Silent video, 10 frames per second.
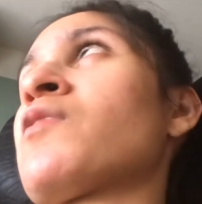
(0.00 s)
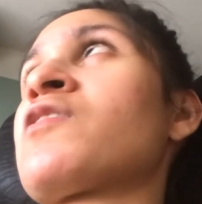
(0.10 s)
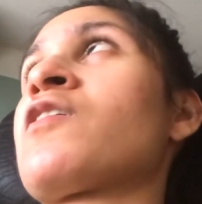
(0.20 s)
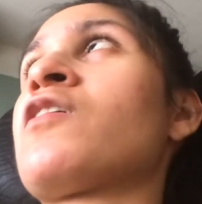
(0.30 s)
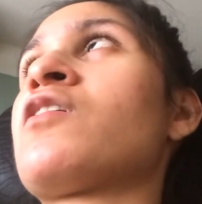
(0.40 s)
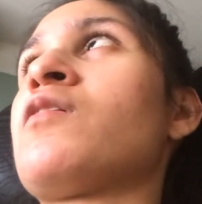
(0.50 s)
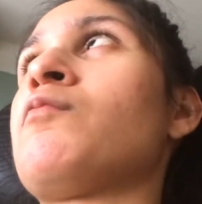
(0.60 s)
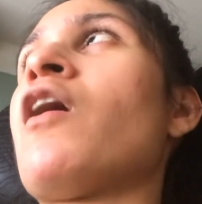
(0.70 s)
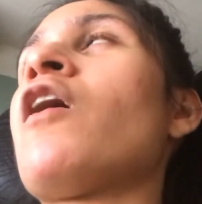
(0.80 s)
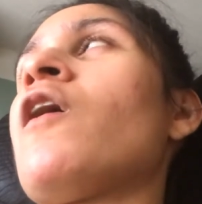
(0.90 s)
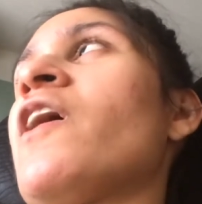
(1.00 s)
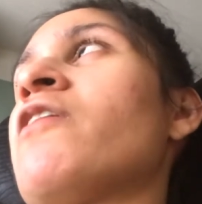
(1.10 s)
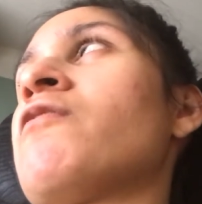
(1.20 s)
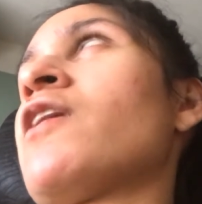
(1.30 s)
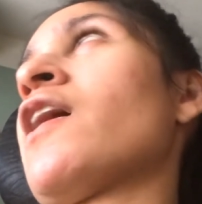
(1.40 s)
supposed to go to the mall
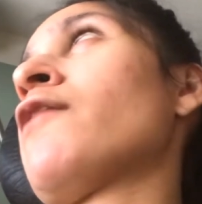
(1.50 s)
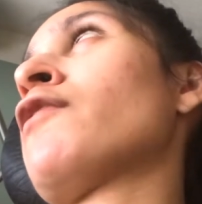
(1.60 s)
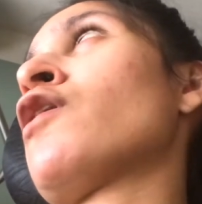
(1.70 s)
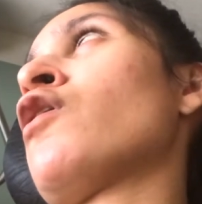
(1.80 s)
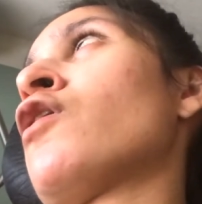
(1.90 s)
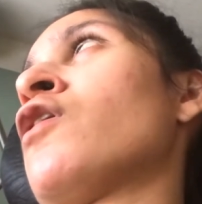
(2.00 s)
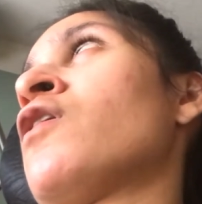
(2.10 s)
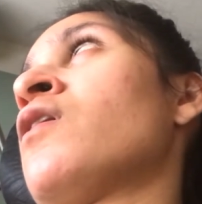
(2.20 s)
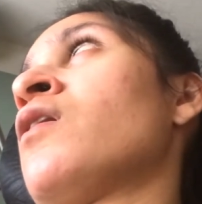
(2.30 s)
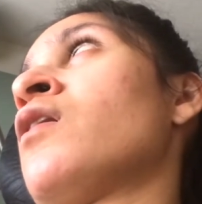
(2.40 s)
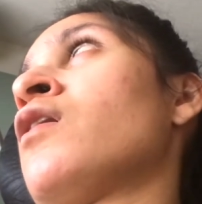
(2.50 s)
and whatever, or